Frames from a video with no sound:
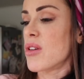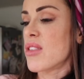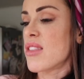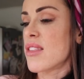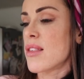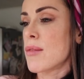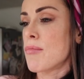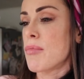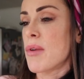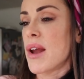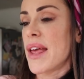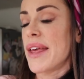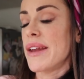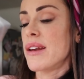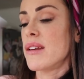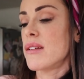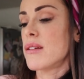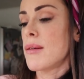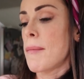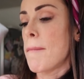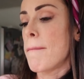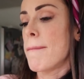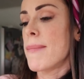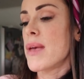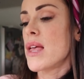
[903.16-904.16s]
Barista
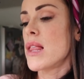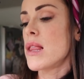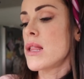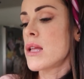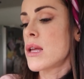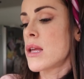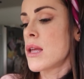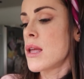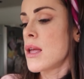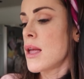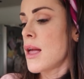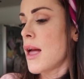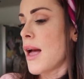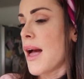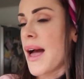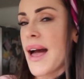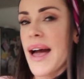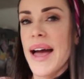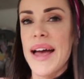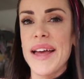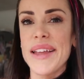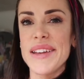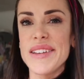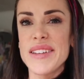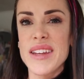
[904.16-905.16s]
Brand milk,
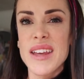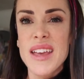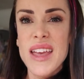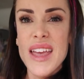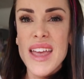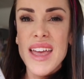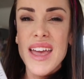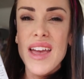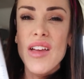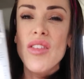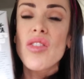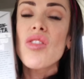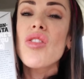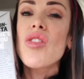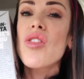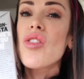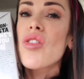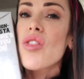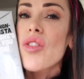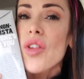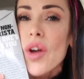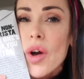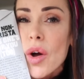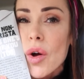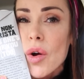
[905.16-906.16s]
and it's
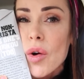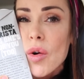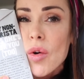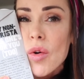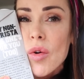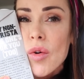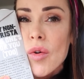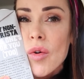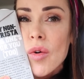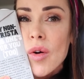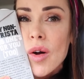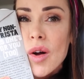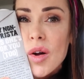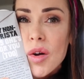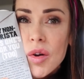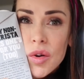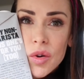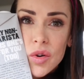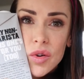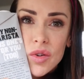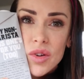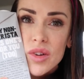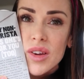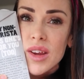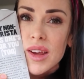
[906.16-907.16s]
so
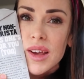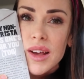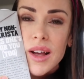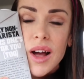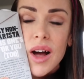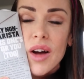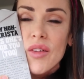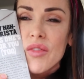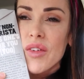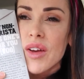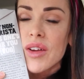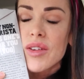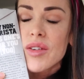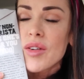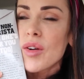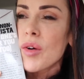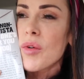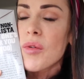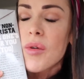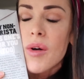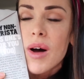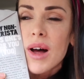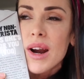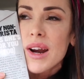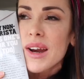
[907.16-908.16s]
good in coffee. I don't know
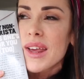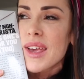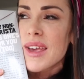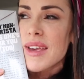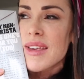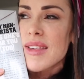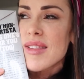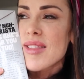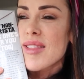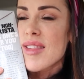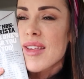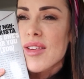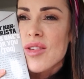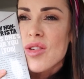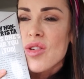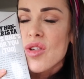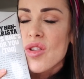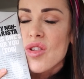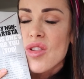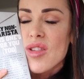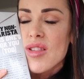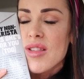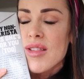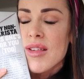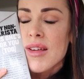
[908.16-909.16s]
what it is. It's
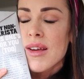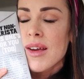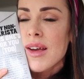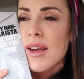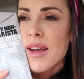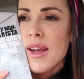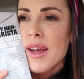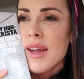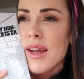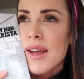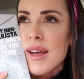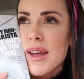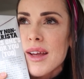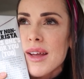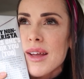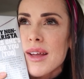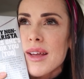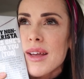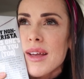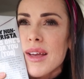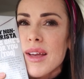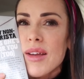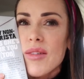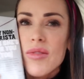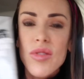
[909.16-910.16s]
just
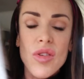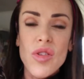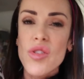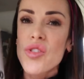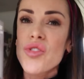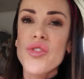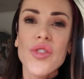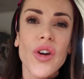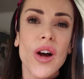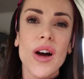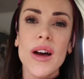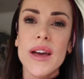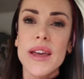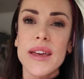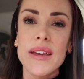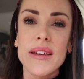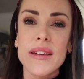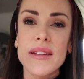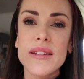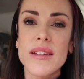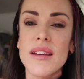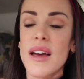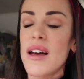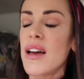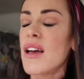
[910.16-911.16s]
try
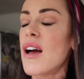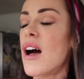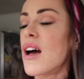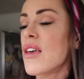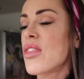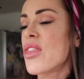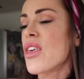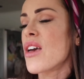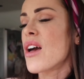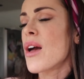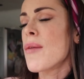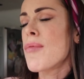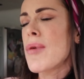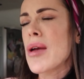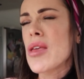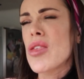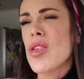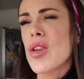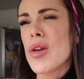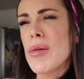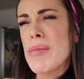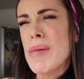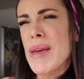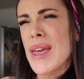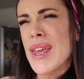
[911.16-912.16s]
it. I think I picked
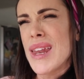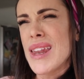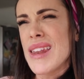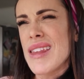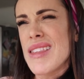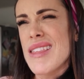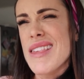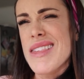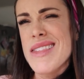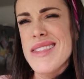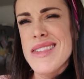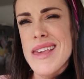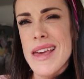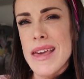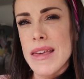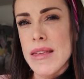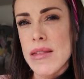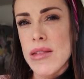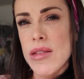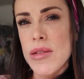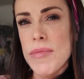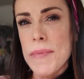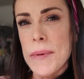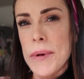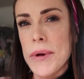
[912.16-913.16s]
it up in
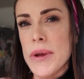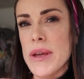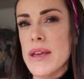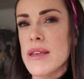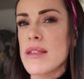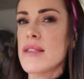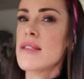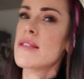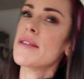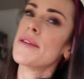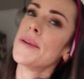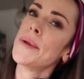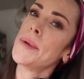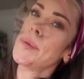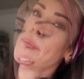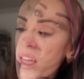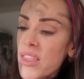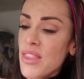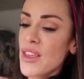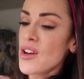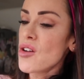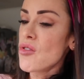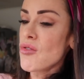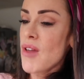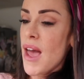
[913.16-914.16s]
Sainsbury's,
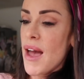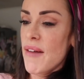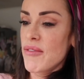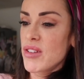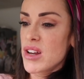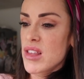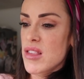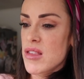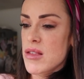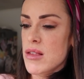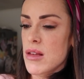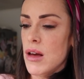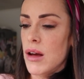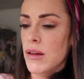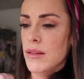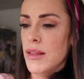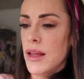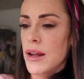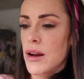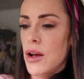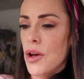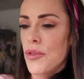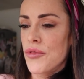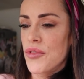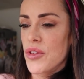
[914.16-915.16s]
and they don't have it in stock
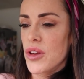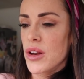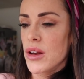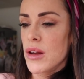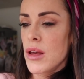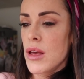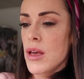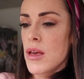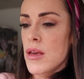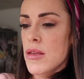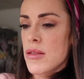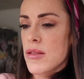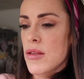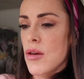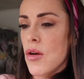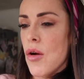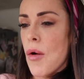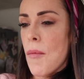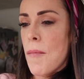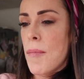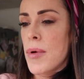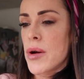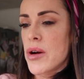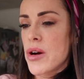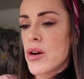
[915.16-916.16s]
that often.
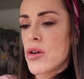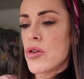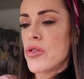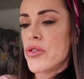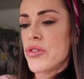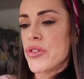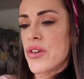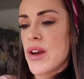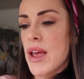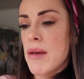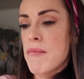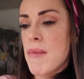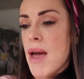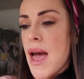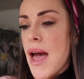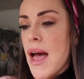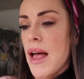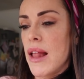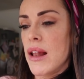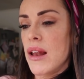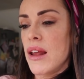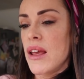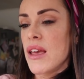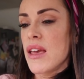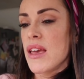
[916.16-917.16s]
So per 100
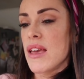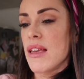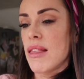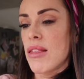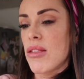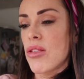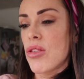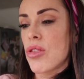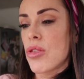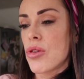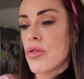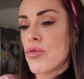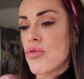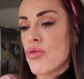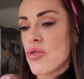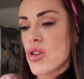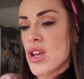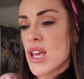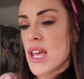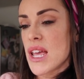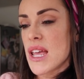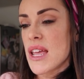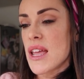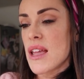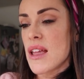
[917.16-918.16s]
ml, it's
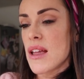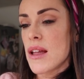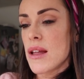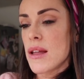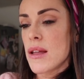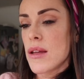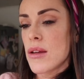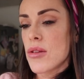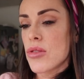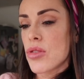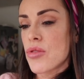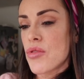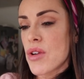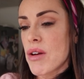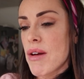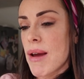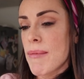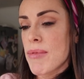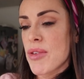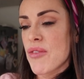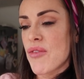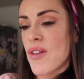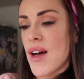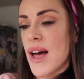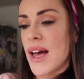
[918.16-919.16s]
3
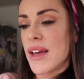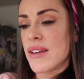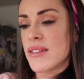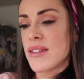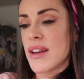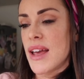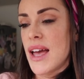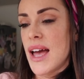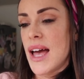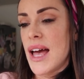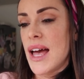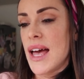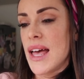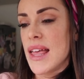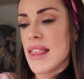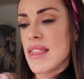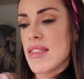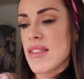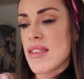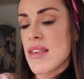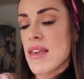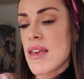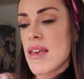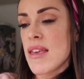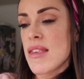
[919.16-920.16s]
grams of fat
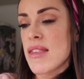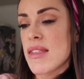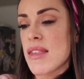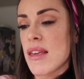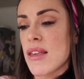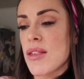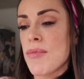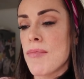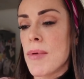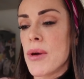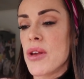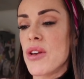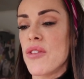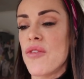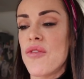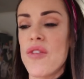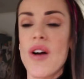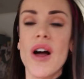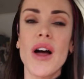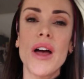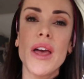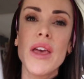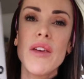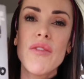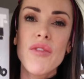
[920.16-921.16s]
and
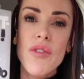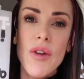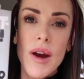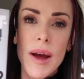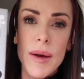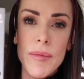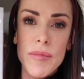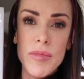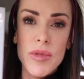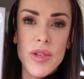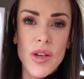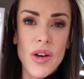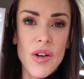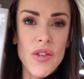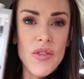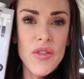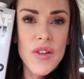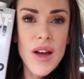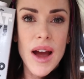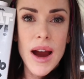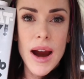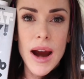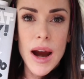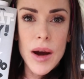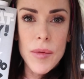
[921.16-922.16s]
6.5 grams of
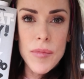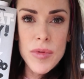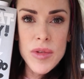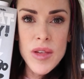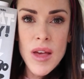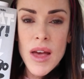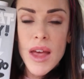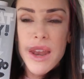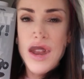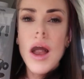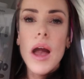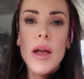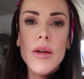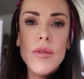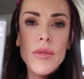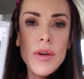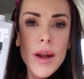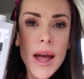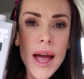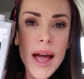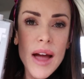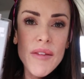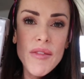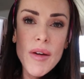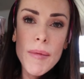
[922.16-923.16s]
carbs. I'm
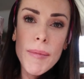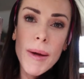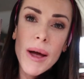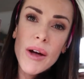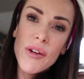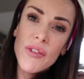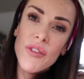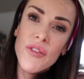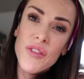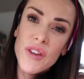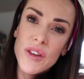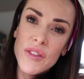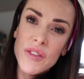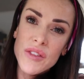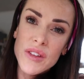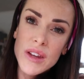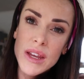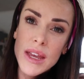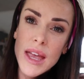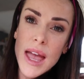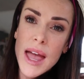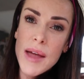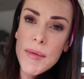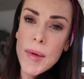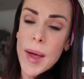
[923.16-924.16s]
gonna have about
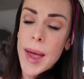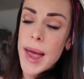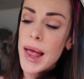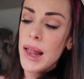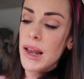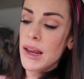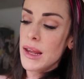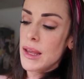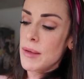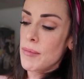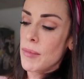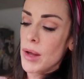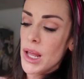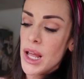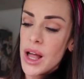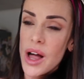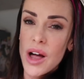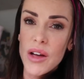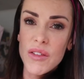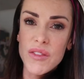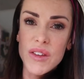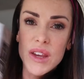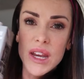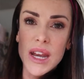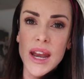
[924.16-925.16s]
50 ml in my
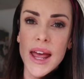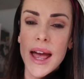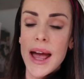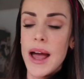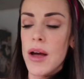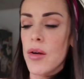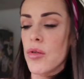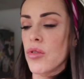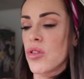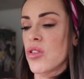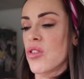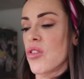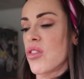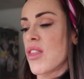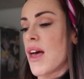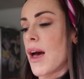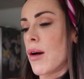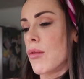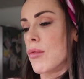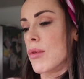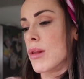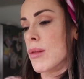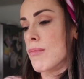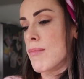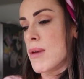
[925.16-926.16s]
coffee now, so
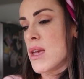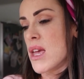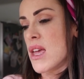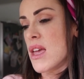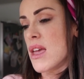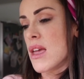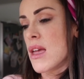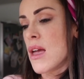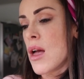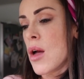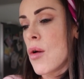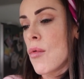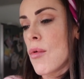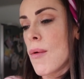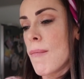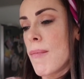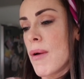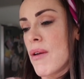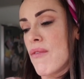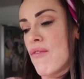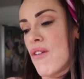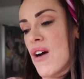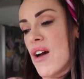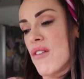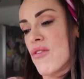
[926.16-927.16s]
that will be
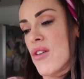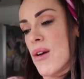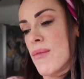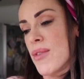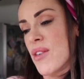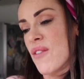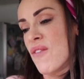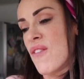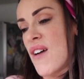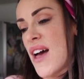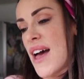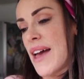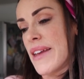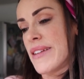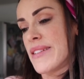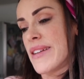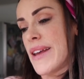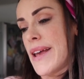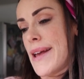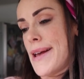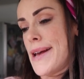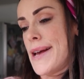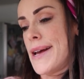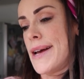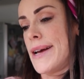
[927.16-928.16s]
1.5 grams of fat
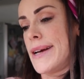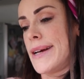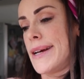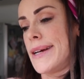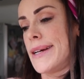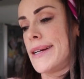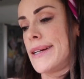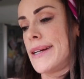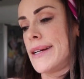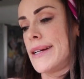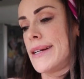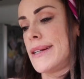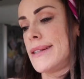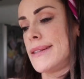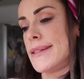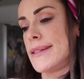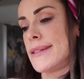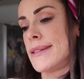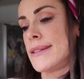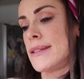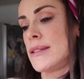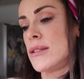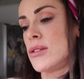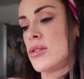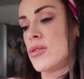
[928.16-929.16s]
and
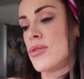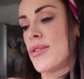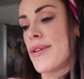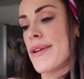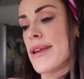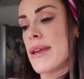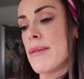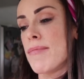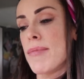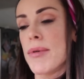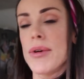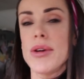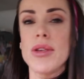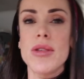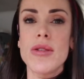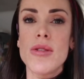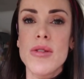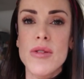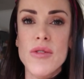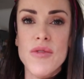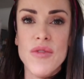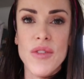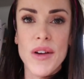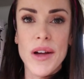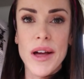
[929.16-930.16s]

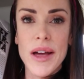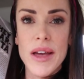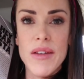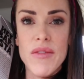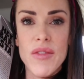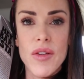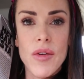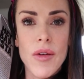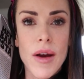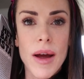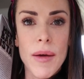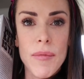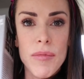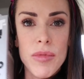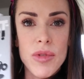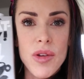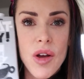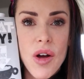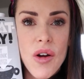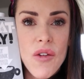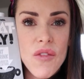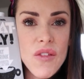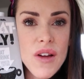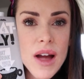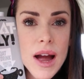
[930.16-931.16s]
3.25 grams
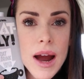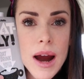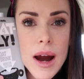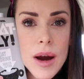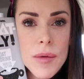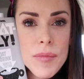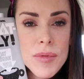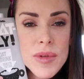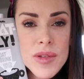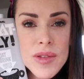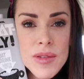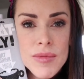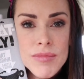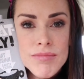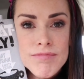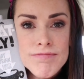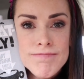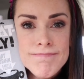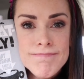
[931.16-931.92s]
of carbs.